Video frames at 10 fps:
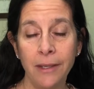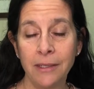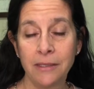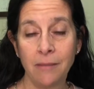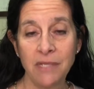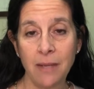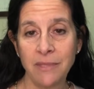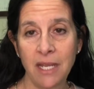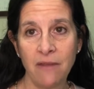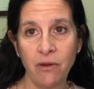Sometimes
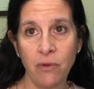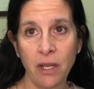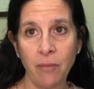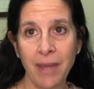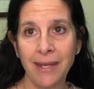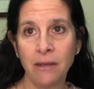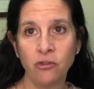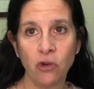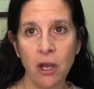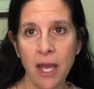I even recommend
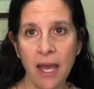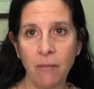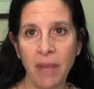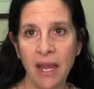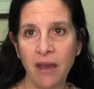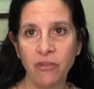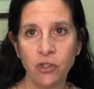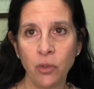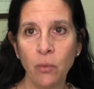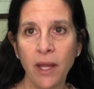draw a hot bath.
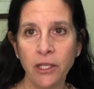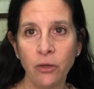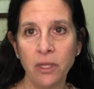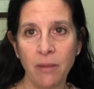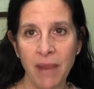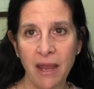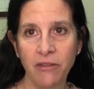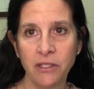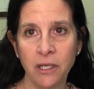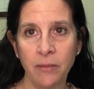Do it while you're in the
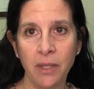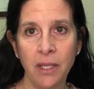bathtub.